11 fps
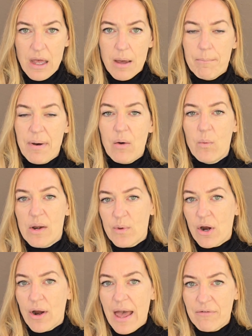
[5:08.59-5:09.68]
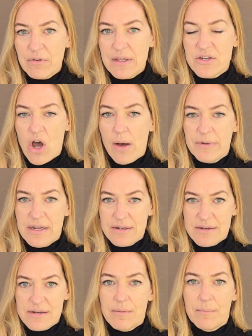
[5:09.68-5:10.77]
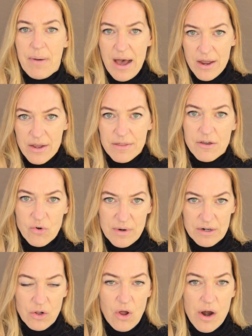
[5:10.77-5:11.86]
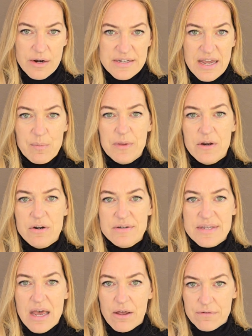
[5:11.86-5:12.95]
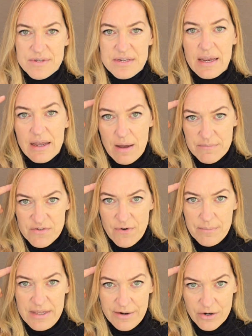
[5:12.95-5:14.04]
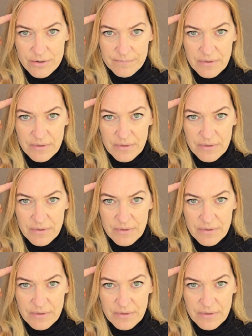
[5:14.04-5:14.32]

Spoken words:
But when we are heavily dominant by the critical archetype within ourselves, it comes from here.